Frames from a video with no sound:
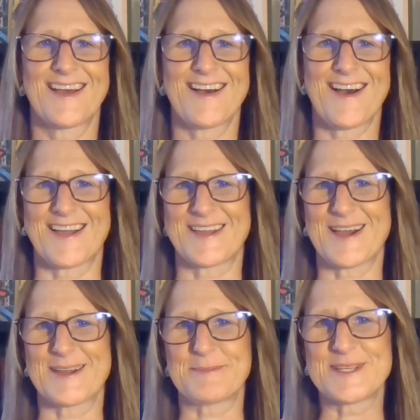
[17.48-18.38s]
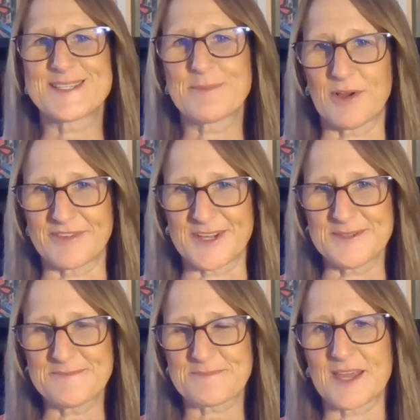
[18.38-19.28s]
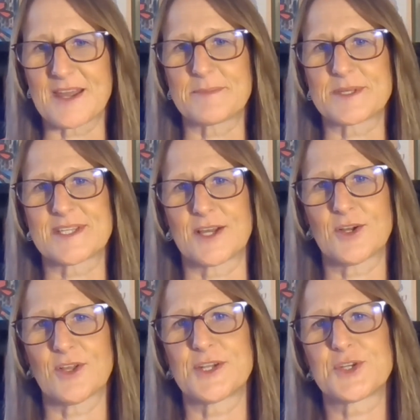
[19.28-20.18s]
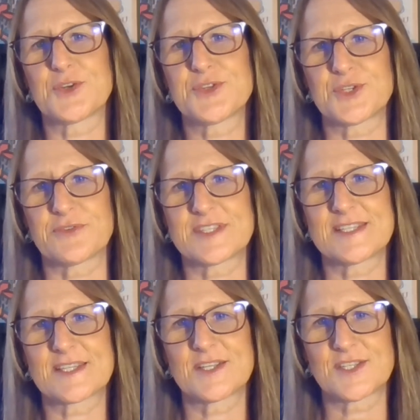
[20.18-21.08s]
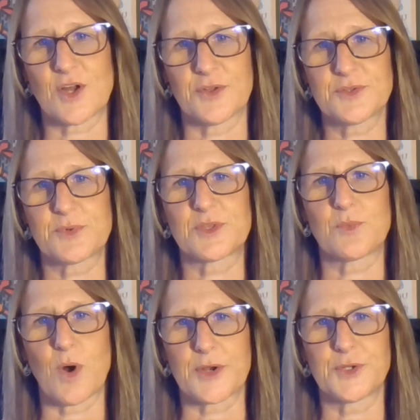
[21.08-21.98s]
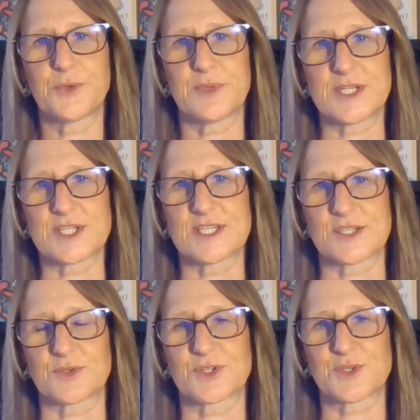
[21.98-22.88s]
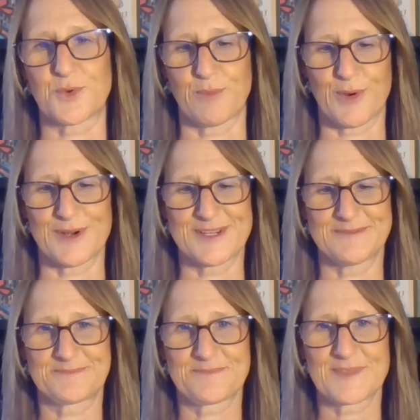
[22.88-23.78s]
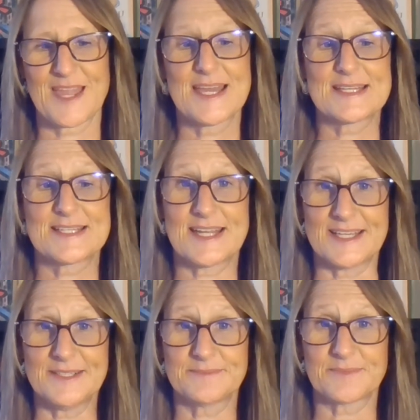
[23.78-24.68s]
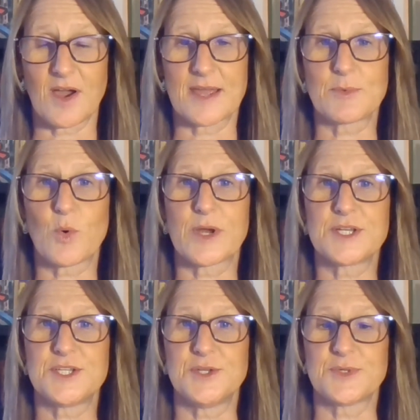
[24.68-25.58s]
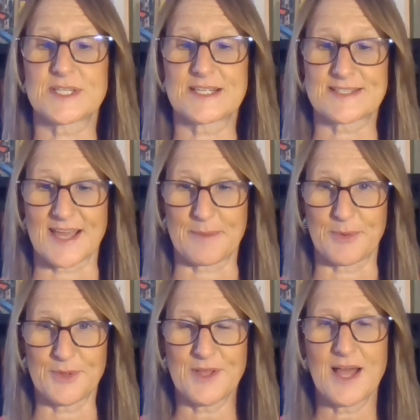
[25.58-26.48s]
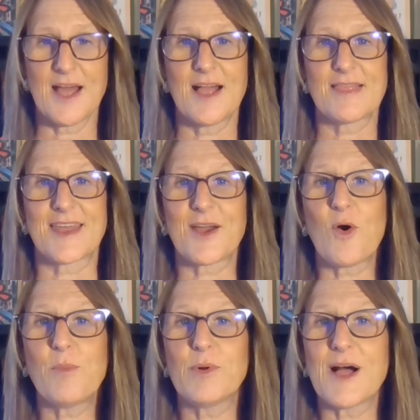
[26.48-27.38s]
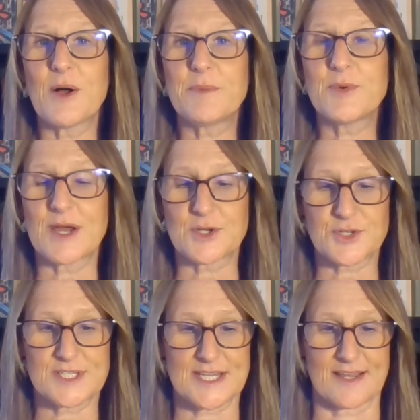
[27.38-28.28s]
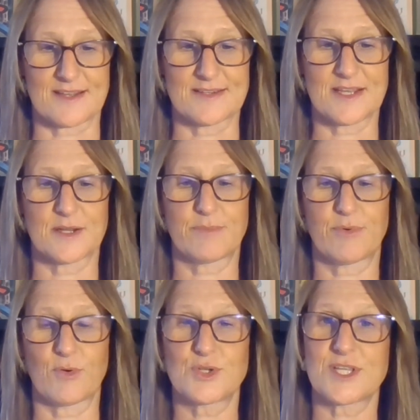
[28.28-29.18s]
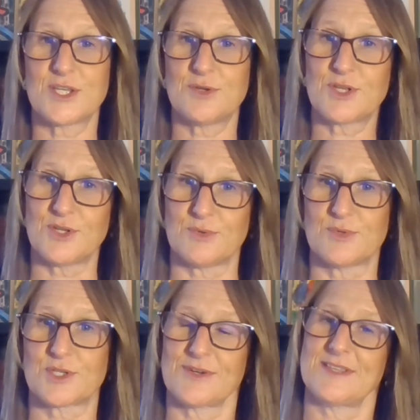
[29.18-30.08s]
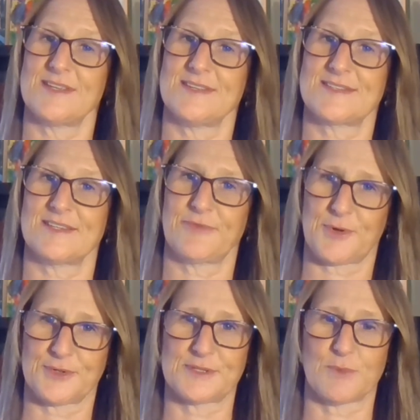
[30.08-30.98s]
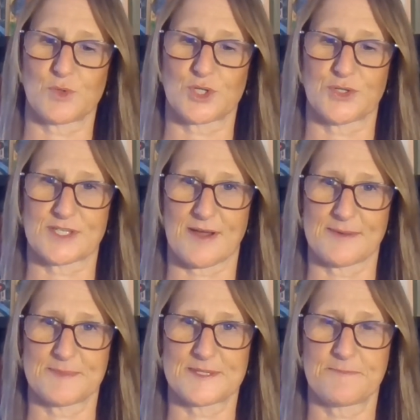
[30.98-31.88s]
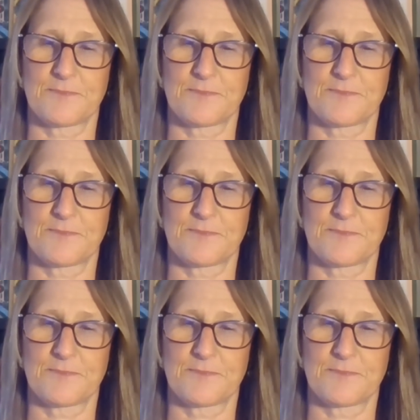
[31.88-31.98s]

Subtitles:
Hi, I'm Lisa Mulvihill, and I'm a psychological services consultant with the Waterloo Region District School Board. Today, I am going to use an example that I hope will help you understand an approach that you can use during these difficult emotional times.